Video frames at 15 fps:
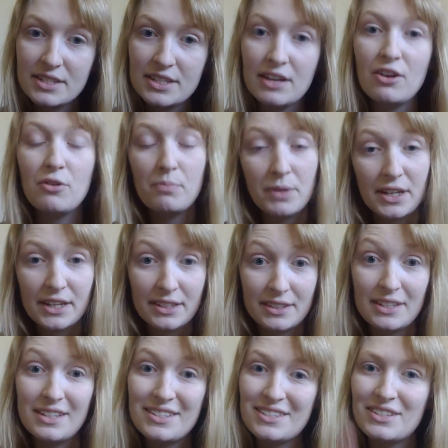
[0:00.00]

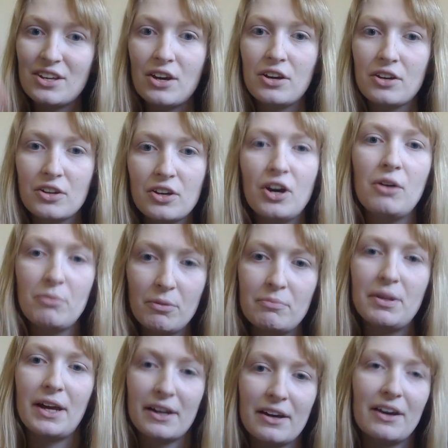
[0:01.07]
Pterichthys, the common
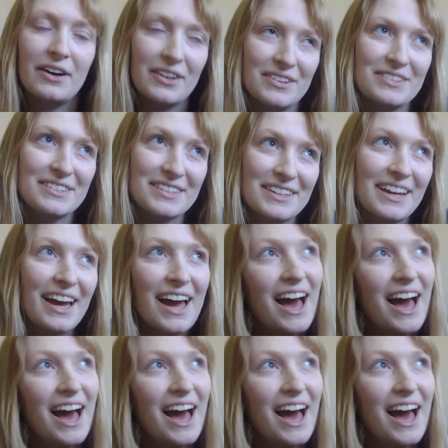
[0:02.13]
plecos,